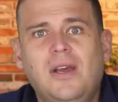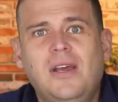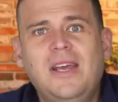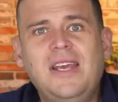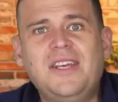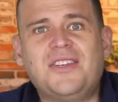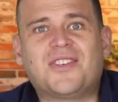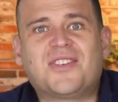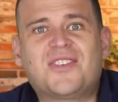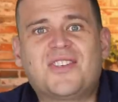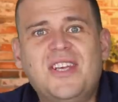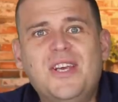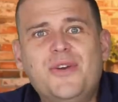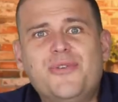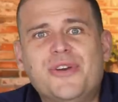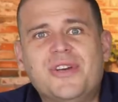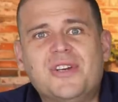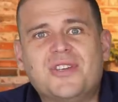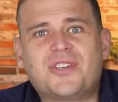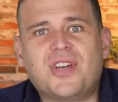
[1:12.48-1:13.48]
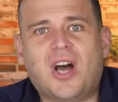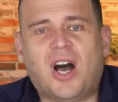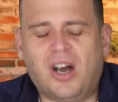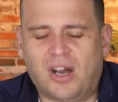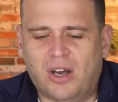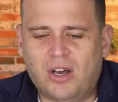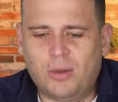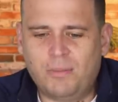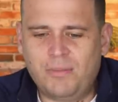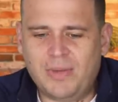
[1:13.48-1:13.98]
I think serious
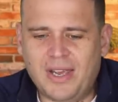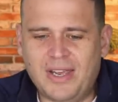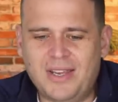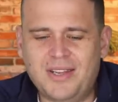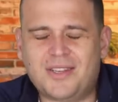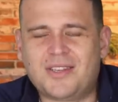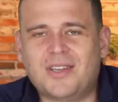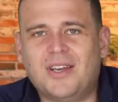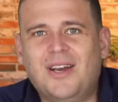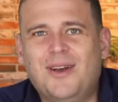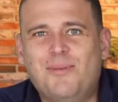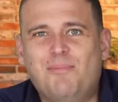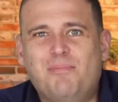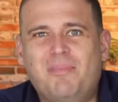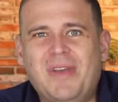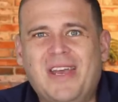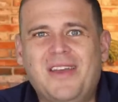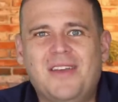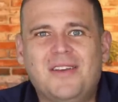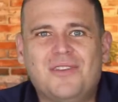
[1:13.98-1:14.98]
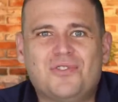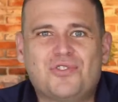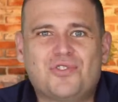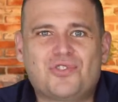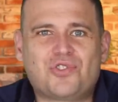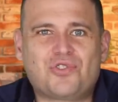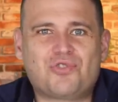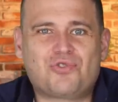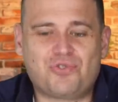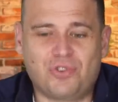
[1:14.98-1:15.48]
harm is a bit
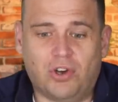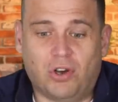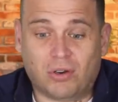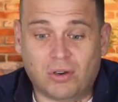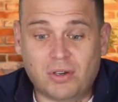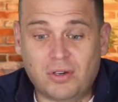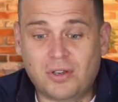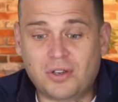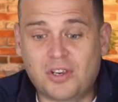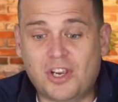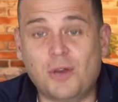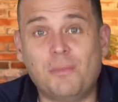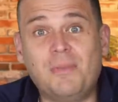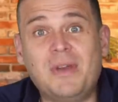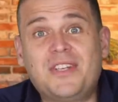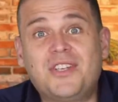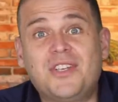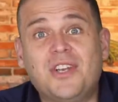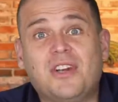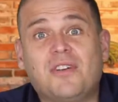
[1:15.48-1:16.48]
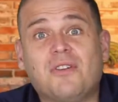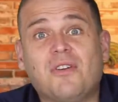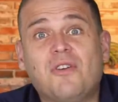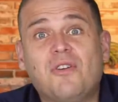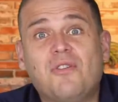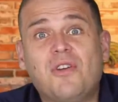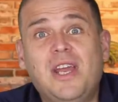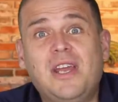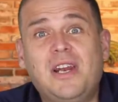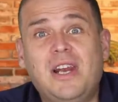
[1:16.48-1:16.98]
strong. Committed
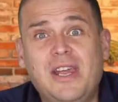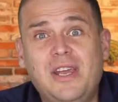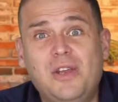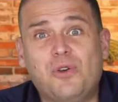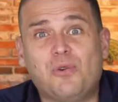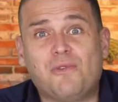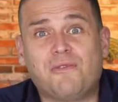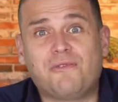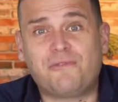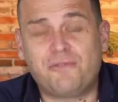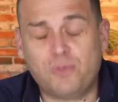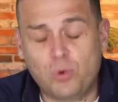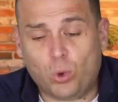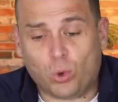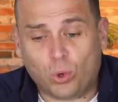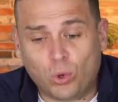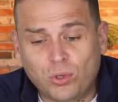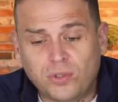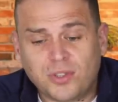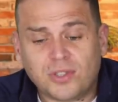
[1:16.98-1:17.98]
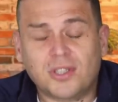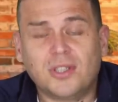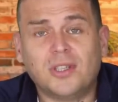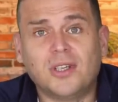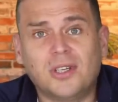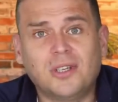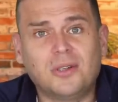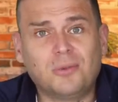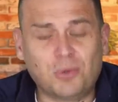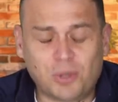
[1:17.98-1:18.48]
illegal fraud
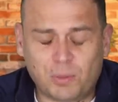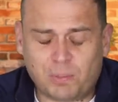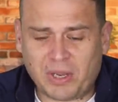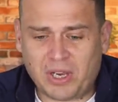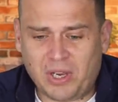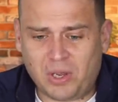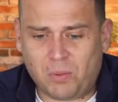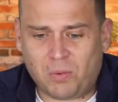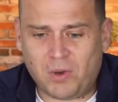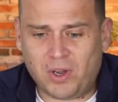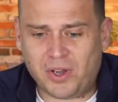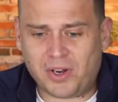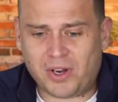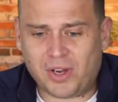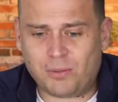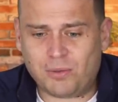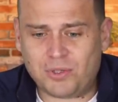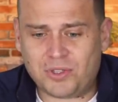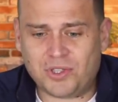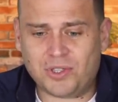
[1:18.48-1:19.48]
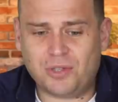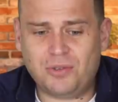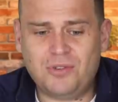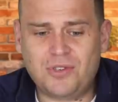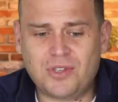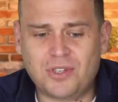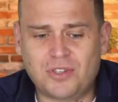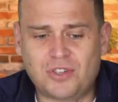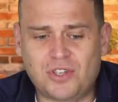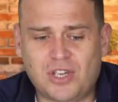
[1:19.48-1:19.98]
would be the word I would
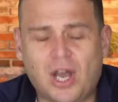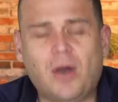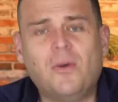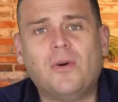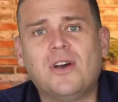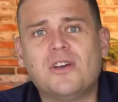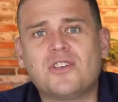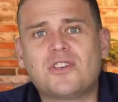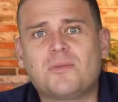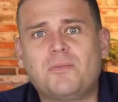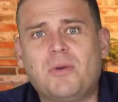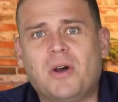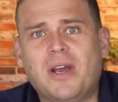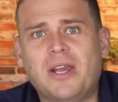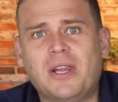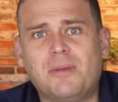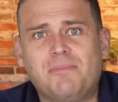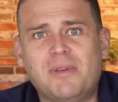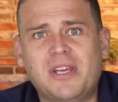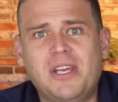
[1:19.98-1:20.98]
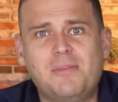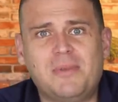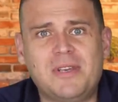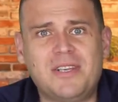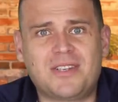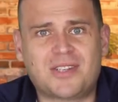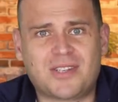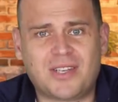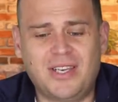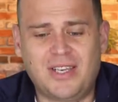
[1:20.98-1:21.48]
use, and coerced by the
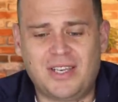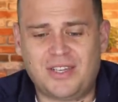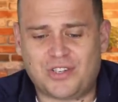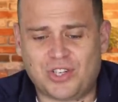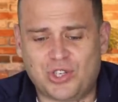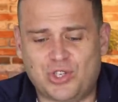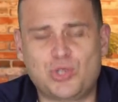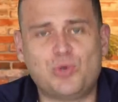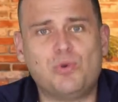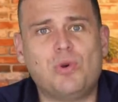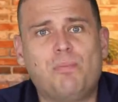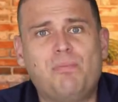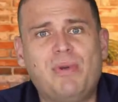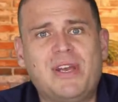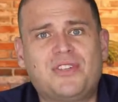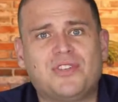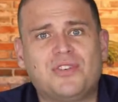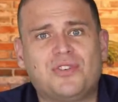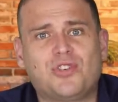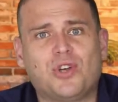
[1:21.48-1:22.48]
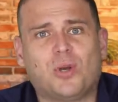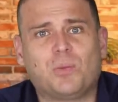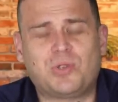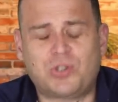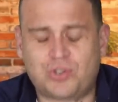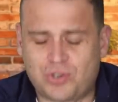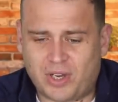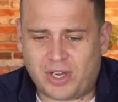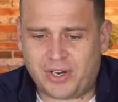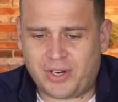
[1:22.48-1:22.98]
BBC to do a better job to
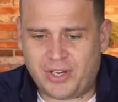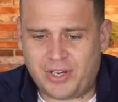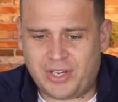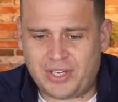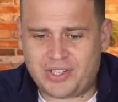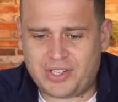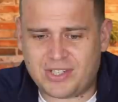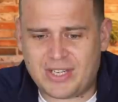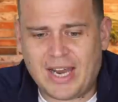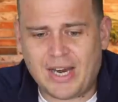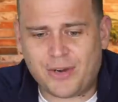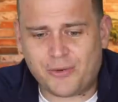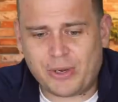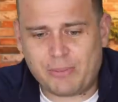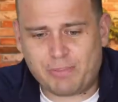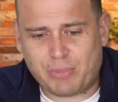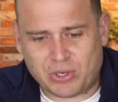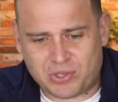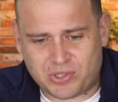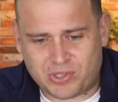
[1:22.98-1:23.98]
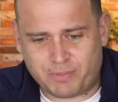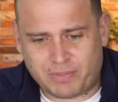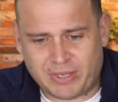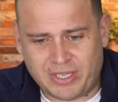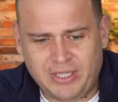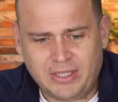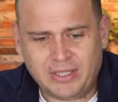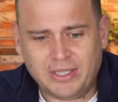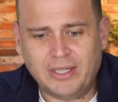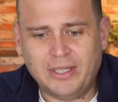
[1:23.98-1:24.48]
try and earn his salary,
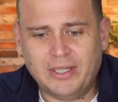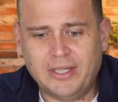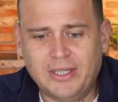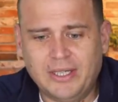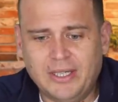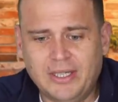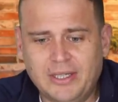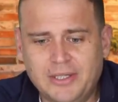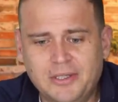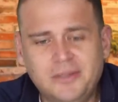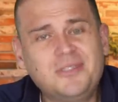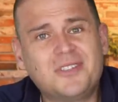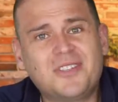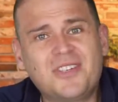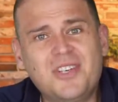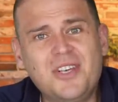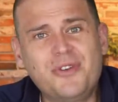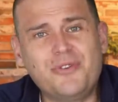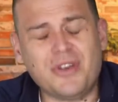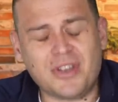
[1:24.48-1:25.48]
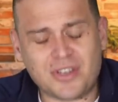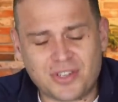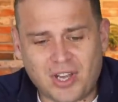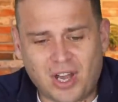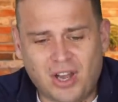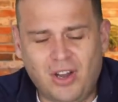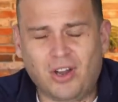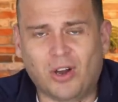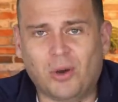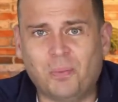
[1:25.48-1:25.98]
possibly. Serious
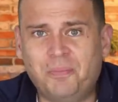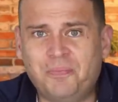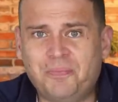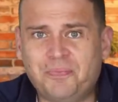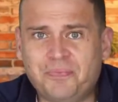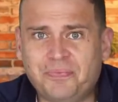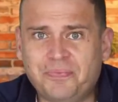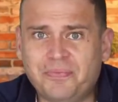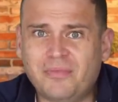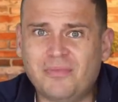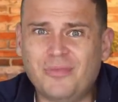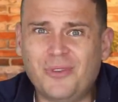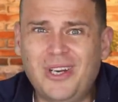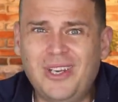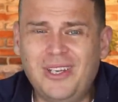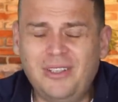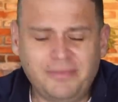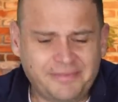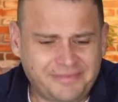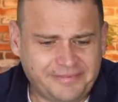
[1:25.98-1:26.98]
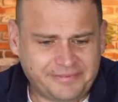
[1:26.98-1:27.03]
harm? Really?